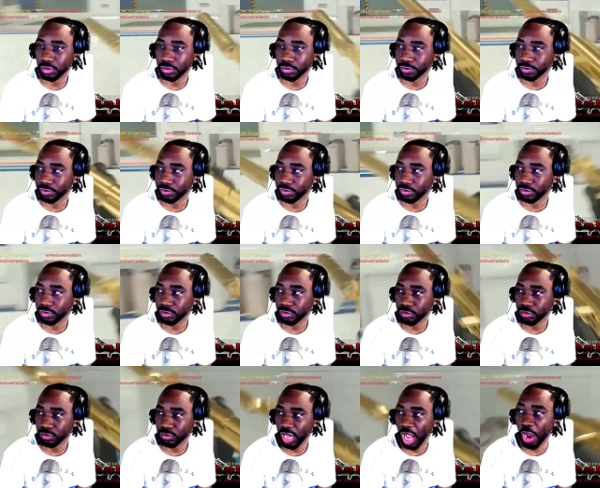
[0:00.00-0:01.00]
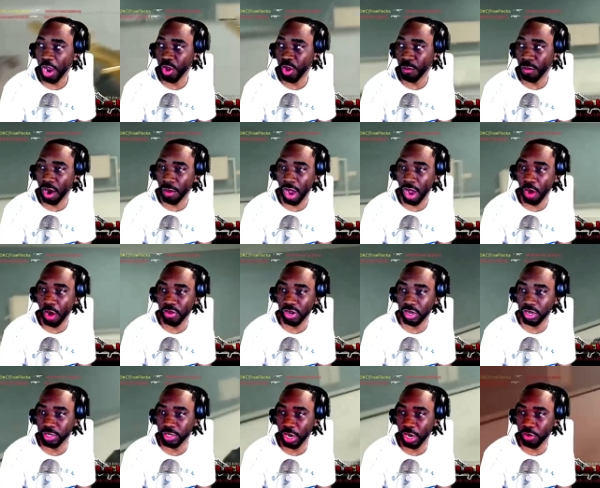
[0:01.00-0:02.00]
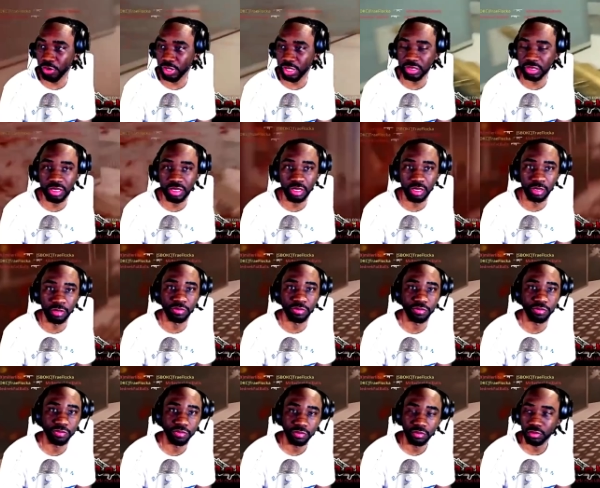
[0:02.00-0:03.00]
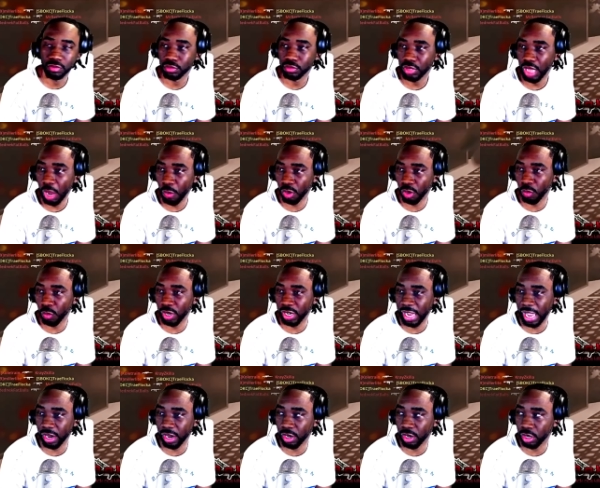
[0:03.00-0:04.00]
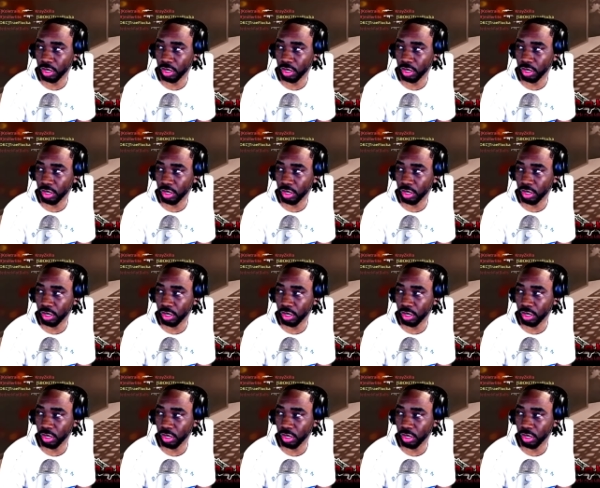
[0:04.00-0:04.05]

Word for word: curb. Oh, your mama already in the dirt. That's tough. I wonder what got her